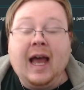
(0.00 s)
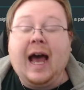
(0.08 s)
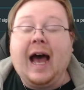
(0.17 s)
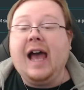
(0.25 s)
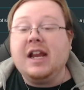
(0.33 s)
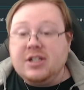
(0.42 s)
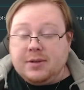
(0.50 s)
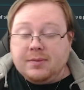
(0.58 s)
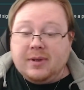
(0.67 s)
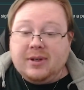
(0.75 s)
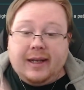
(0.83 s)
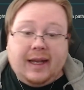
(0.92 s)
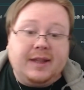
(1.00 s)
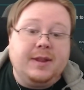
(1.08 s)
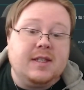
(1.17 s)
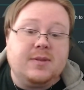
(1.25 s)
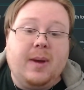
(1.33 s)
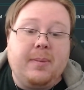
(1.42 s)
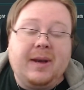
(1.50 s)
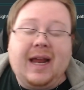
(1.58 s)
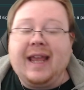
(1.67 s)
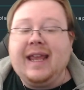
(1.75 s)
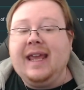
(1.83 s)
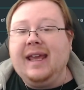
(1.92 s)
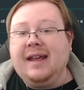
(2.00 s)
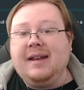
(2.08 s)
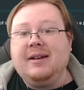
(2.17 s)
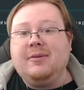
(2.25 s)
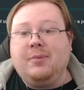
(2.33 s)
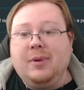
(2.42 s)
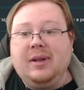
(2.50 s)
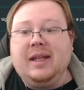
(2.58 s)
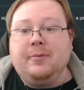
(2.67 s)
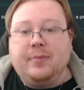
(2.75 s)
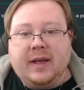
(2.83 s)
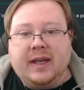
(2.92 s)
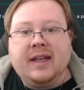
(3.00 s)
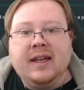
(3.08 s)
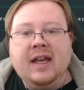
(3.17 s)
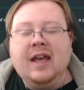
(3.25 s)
I actually really like this weapon. I can't really pick